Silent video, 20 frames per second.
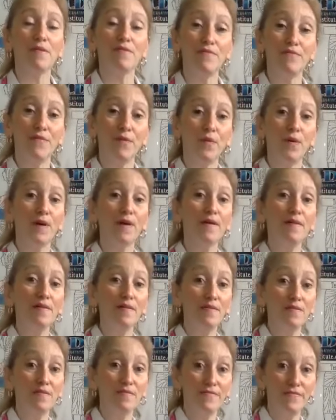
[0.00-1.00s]

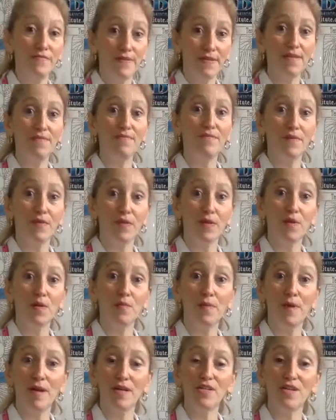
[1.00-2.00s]
before fitting for the
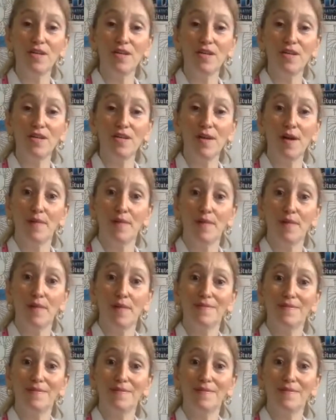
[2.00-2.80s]
compression garment.